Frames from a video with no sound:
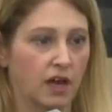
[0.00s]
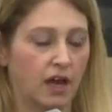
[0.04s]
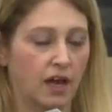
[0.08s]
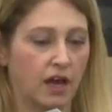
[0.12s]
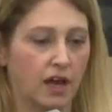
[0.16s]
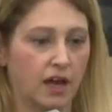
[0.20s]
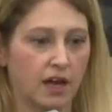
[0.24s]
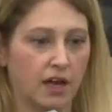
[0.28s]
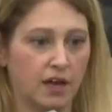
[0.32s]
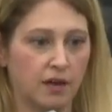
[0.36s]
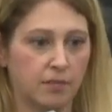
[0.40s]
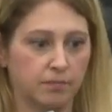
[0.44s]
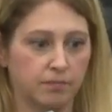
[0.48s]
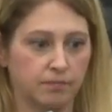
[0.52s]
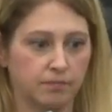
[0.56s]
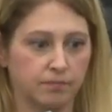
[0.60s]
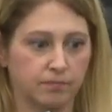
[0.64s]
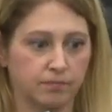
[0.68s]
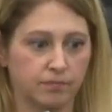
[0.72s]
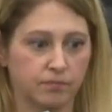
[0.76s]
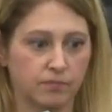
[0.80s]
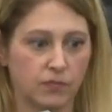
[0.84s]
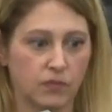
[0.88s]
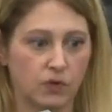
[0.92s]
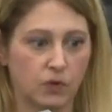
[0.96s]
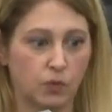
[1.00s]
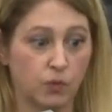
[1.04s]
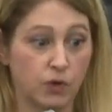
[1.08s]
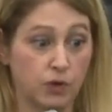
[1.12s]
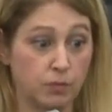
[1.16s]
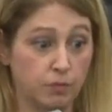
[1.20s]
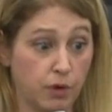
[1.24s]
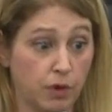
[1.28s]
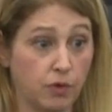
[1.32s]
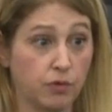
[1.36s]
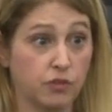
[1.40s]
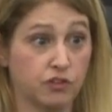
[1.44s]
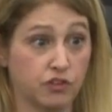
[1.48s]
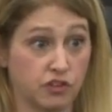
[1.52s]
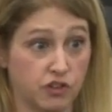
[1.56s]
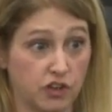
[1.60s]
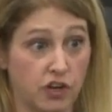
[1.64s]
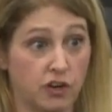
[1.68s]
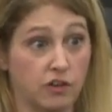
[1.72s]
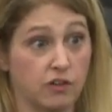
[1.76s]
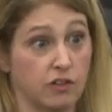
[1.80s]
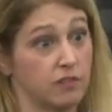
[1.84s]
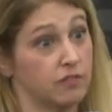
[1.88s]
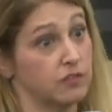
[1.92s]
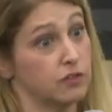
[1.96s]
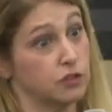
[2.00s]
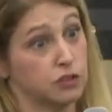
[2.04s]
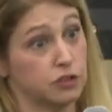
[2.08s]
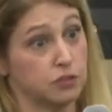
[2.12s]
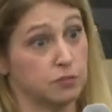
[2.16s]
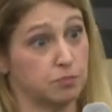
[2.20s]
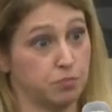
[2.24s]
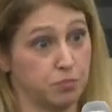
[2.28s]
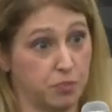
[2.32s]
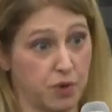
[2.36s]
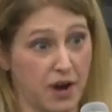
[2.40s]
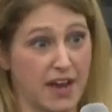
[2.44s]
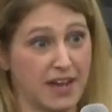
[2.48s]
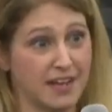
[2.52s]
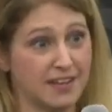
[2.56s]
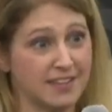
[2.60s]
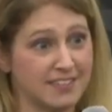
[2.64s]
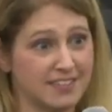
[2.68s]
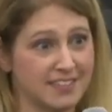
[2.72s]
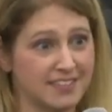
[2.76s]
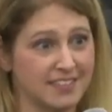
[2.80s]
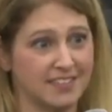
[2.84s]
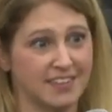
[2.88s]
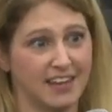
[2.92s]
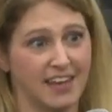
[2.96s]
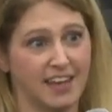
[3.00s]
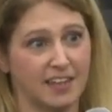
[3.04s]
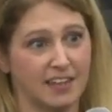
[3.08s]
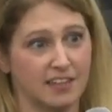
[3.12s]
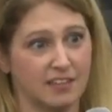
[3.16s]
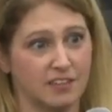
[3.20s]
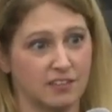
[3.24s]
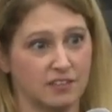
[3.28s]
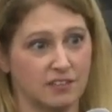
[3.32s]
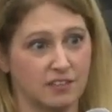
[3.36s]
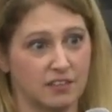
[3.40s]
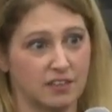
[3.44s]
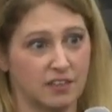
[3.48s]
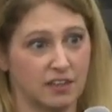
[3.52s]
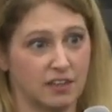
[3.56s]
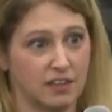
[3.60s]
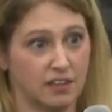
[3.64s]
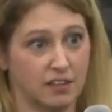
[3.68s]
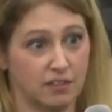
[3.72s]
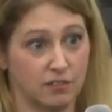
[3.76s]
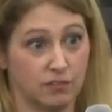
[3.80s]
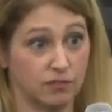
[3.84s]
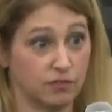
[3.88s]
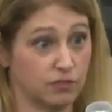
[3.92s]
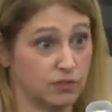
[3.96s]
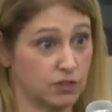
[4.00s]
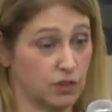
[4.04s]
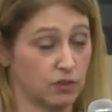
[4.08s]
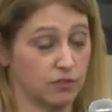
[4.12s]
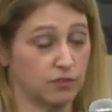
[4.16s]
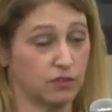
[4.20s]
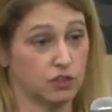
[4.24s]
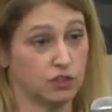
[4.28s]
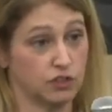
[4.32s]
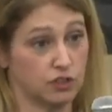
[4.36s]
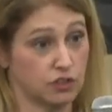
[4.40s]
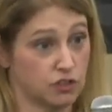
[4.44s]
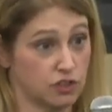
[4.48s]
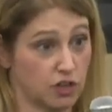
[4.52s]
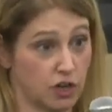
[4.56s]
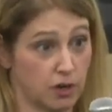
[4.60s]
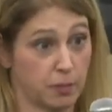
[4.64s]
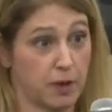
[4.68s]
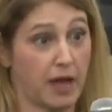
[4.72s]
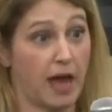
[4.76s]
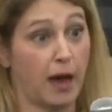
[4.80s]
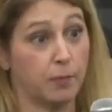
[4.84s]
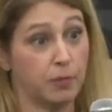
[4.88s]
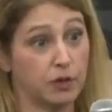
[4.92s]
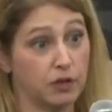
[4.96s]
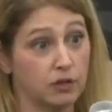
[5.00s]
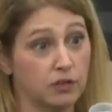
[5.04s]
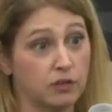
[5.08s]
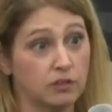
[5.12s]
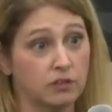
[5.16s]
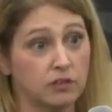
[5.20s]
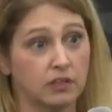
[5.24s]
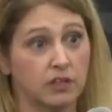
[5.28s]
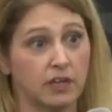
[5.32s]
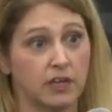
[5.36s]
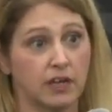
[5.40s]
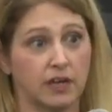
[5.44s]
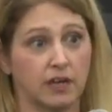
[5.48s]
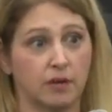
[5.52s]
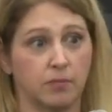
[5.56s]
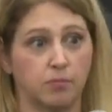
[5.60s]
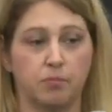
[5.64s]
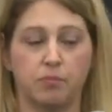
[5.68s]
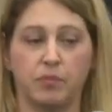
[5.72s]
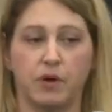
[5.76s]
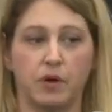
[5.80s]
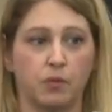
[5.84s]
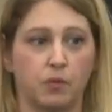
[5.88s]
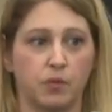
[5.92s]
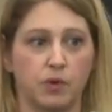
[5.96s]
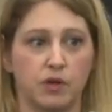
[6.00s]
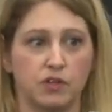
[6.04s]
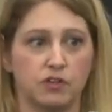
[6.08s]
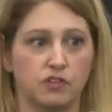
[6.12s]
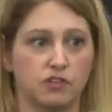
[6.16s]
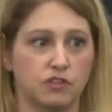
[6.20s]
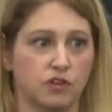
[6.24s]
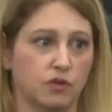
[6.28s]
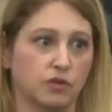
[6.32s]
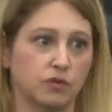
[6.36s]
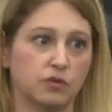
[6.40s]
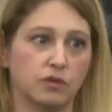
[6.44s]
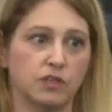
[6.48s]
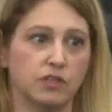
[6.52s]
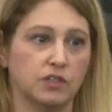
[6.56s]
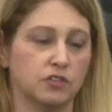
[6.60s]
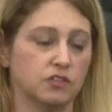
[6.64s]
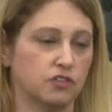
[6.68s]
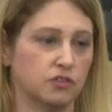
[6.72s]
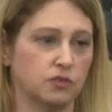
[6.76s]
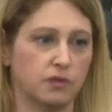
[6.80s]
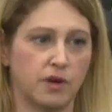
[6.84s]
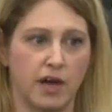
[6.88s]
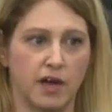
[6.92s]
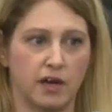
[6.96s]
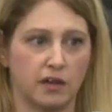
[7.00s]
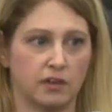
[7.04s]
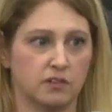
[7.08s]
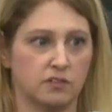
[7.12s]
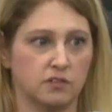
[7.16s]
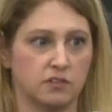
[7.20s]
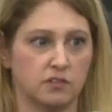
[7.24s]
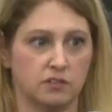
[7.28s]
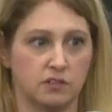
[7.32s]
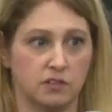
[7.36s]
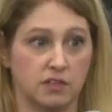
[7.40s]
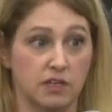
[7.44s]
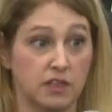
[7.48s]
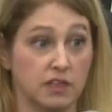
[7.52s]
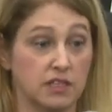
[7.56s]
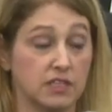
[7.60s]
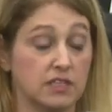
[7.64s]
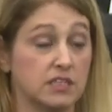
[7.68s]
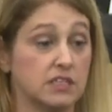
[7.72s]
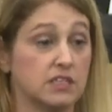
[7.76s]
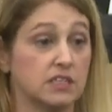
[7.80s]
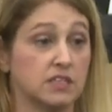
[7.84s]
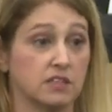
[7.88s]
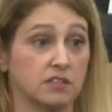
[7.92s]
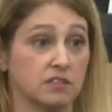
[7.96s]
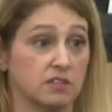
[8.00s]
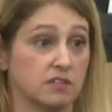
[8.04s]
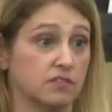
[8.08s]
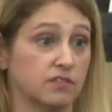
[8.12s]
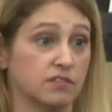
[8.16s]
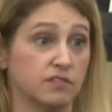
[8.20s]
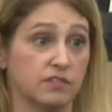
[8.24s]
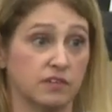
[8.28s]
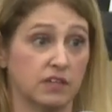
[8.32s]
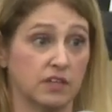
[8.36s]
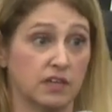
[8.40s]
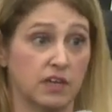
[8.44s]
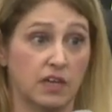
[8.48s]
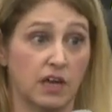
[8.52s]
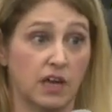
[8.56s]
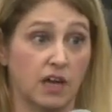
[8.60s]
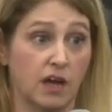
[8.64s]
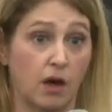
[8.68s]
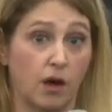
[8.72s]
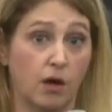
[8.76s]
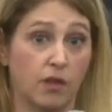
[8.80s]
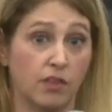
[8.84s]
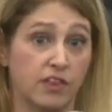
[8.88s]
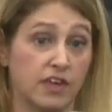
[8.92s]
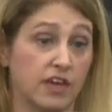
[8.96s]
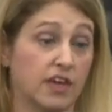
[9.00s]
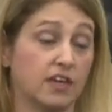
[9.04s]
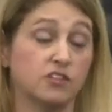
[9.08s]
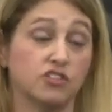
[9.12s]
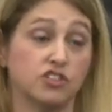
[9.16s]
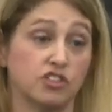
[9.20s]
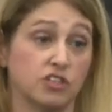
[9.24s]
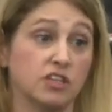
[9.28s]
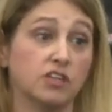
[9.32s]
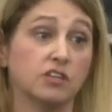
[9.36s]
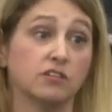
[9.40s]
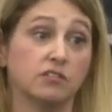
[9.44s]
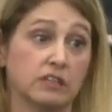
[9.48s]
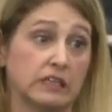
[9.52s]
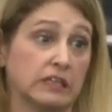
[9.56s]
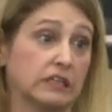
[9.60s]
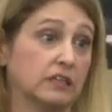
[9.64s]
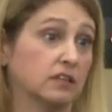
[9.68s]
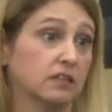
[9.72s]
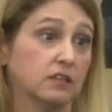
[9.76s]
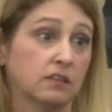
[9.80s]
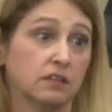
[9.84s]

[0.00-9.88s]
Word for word: Um, we both share the Virgin brand and uh, you know Virgin Startup Capital, uh, but we don't interact in the details of the engineering.